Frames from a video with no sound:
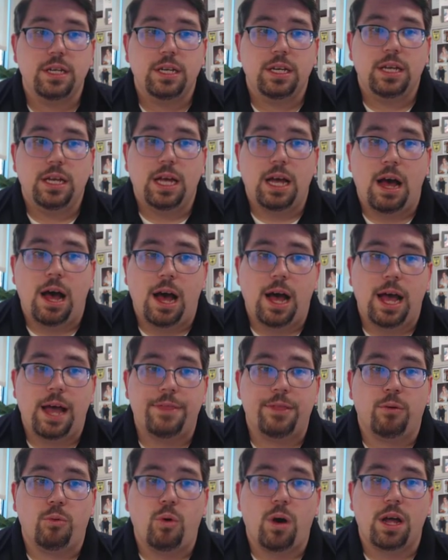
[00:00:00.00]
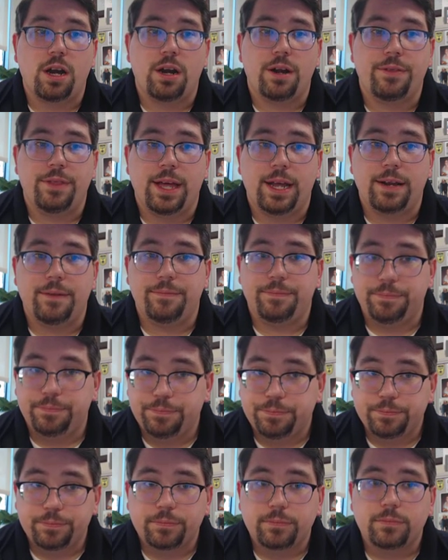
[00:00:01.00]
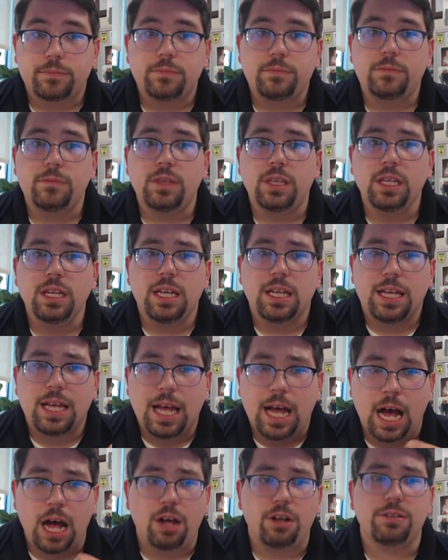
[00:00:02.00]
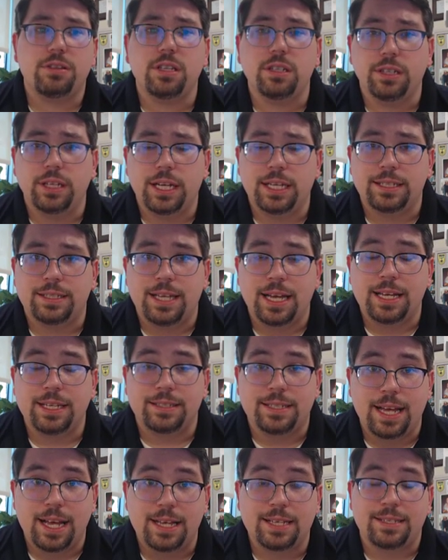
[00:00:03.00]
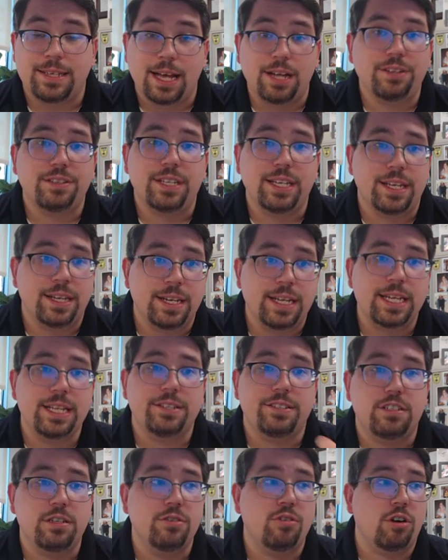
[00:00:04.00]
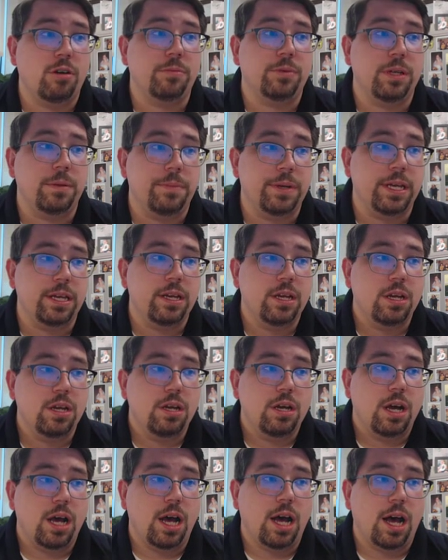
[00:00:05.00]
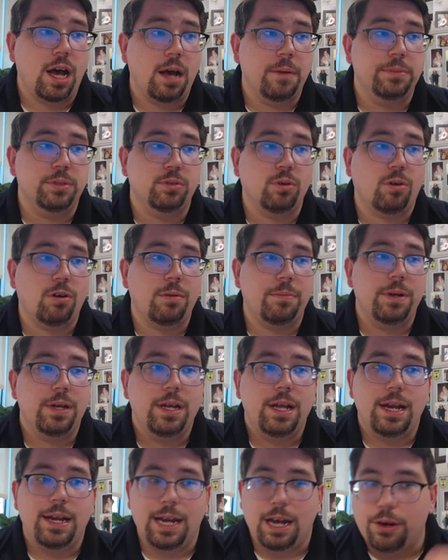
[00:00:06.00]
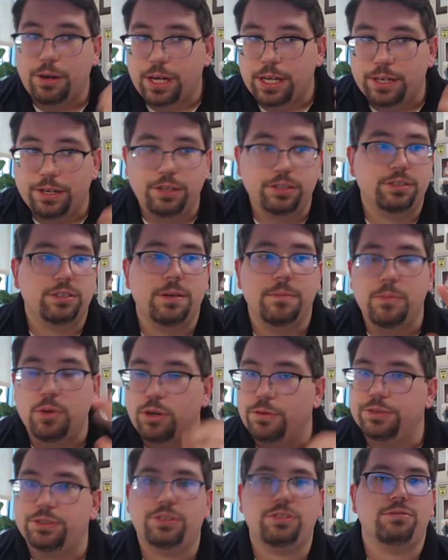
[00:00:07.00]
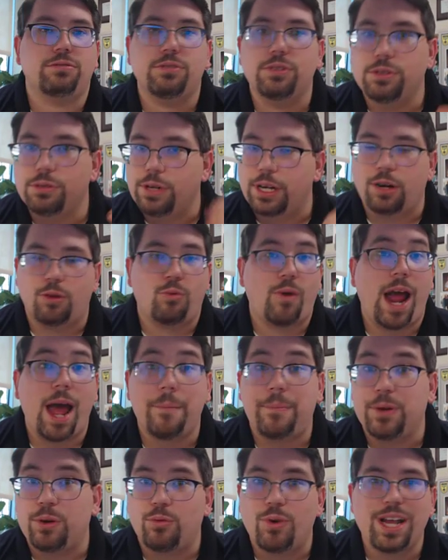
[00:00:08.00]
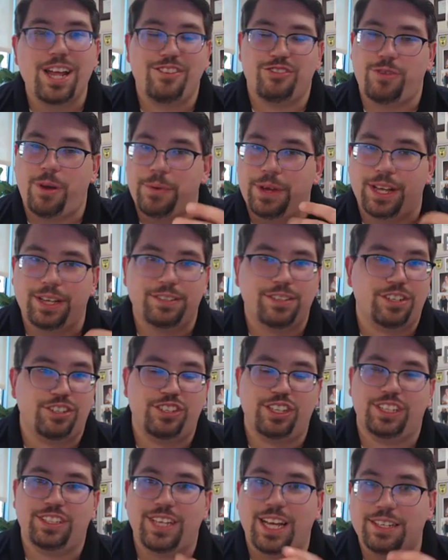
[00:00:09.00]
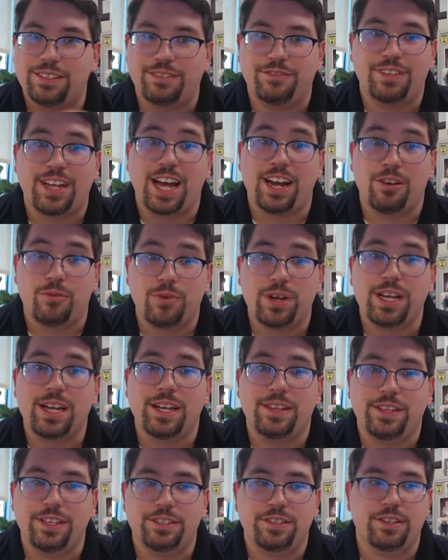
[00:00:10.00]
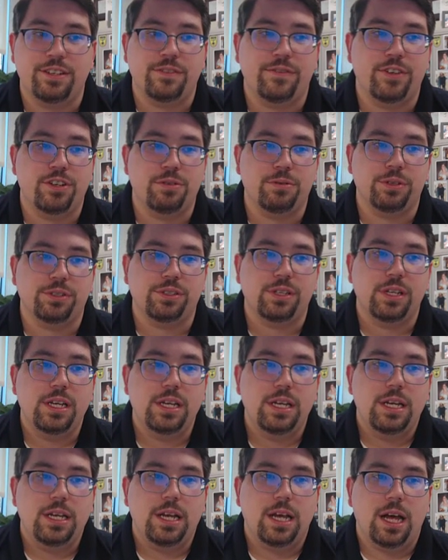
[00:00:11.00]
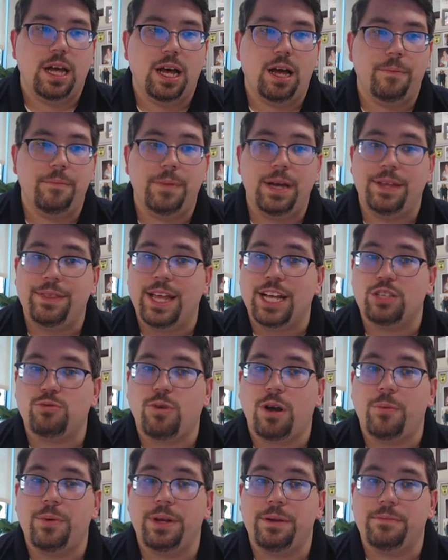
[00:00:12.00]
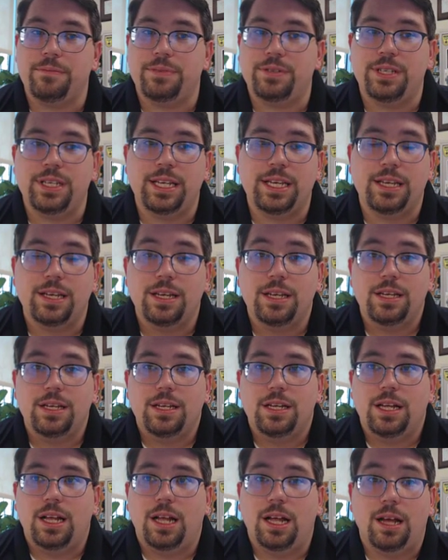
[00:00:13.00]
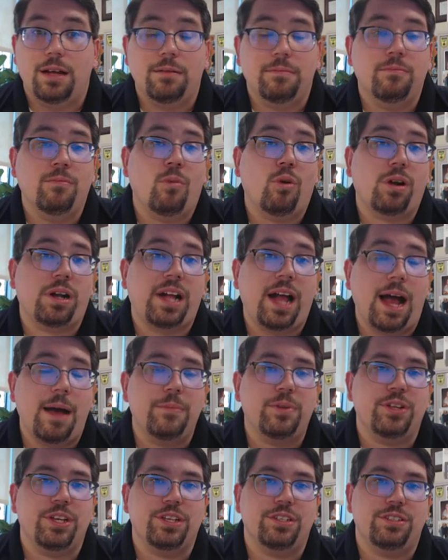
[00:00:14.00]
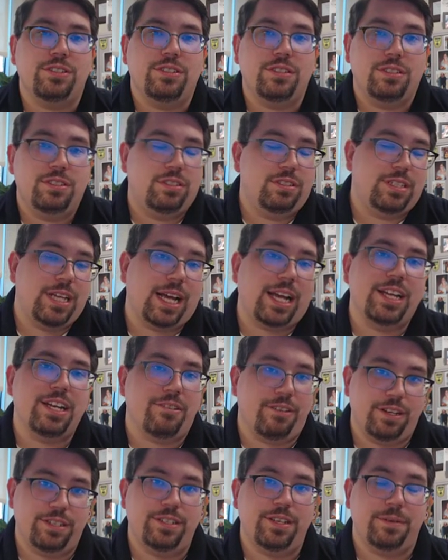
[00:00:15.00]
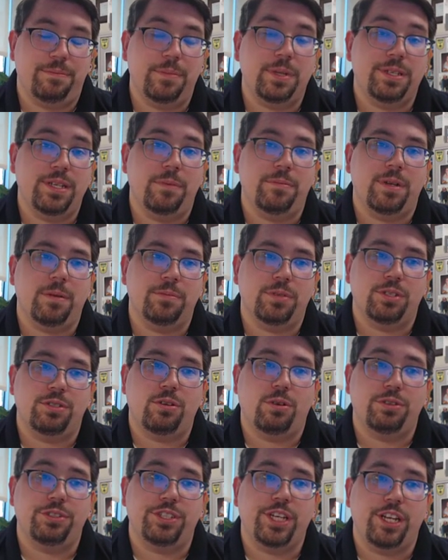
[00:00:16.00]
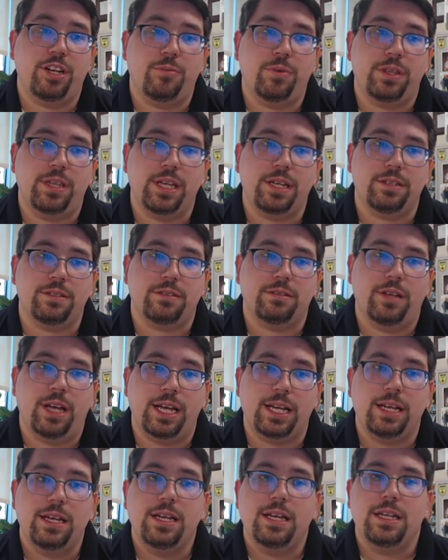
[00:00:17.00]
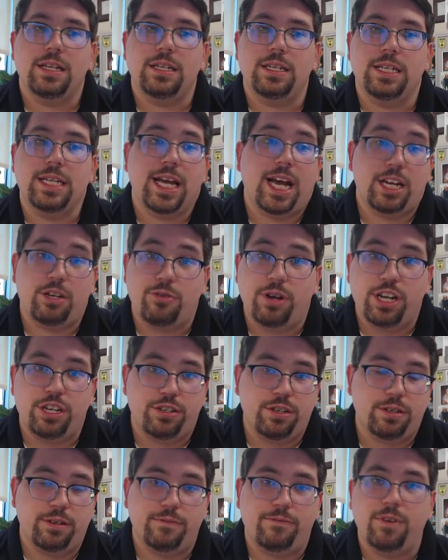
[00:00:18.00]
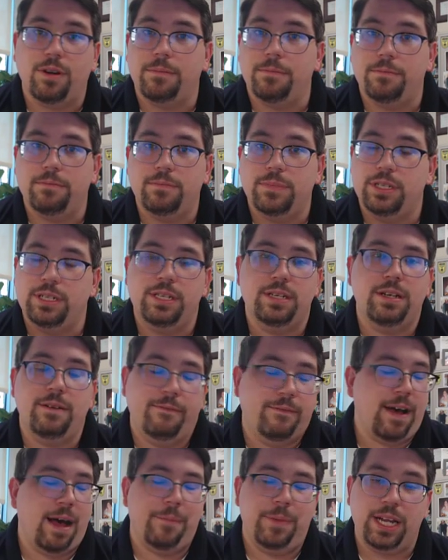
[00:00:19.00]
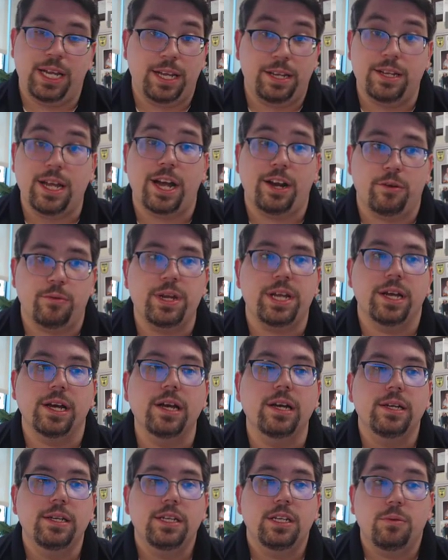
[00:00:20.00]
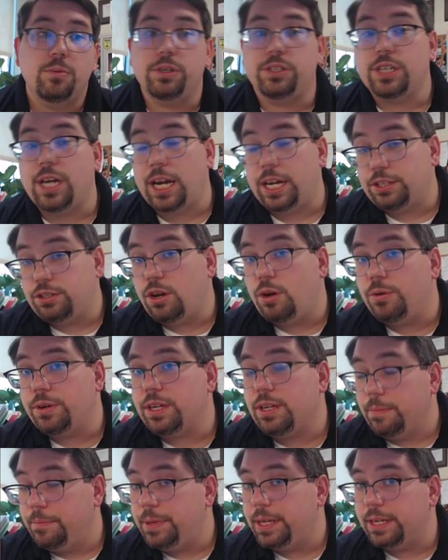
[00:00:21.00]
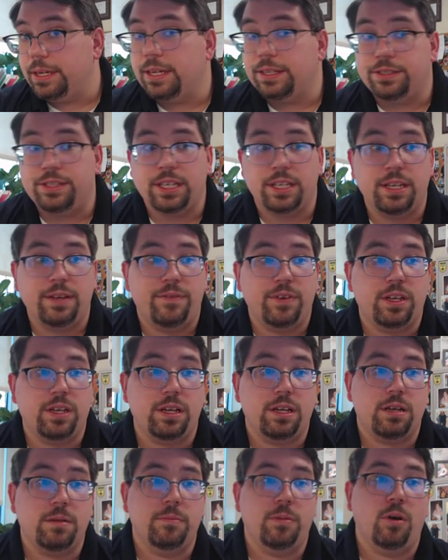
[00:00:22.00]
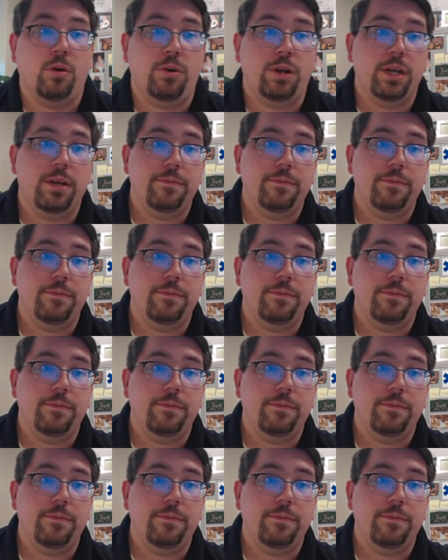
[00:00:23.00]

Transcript: Uh, and the water that healthy is, is, is healthy and needs to normally be uh, absorb now continuously moves through at a rapid rate. That's why we get such excessive diarrhea in these individuals. Um, and that's why we see uh, more commonly secondary sy- symptoms associated with things like dehydration from vomiting and diarrhea, which on its own can be a significant component.